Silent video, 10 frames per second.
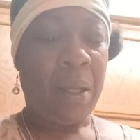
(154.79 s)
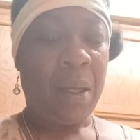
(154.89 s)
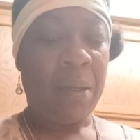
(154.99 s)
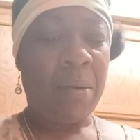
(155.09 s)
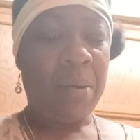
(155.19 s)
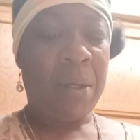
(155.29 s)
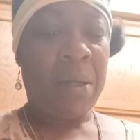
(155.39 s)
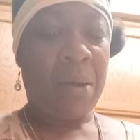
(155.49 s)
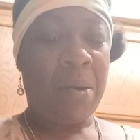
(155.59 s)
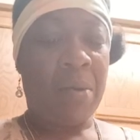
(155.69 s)
I don't eat
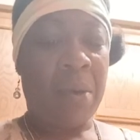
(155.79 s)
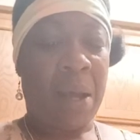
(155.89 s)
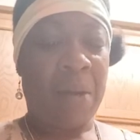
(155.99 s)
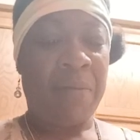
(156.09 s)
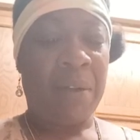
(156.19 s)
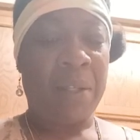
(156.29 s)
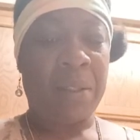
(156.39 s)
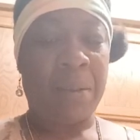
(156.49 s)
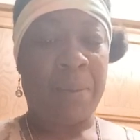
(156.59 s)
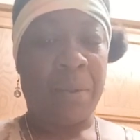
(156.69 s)
a whole lot of
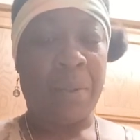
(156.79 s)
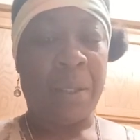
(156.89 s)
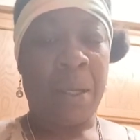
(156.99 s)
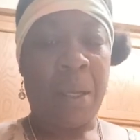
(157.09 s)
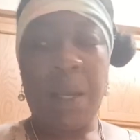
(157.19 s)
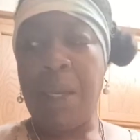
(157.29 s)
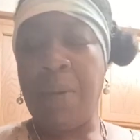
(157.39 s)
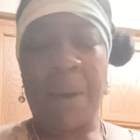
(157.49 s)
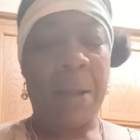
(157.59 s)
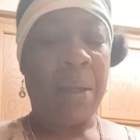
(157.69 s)
vegetables.
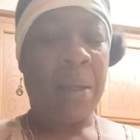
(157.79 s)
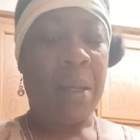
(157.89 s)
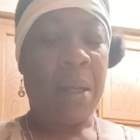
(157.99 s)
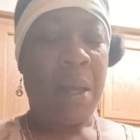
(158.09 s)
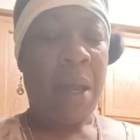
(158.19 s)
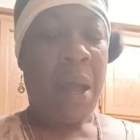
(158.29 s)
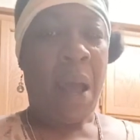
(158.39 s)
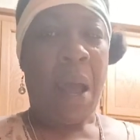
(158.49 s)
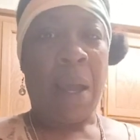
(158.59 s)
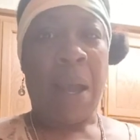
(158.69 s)
Anyway,
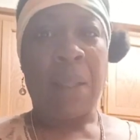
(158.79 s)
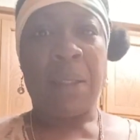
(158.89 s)
I got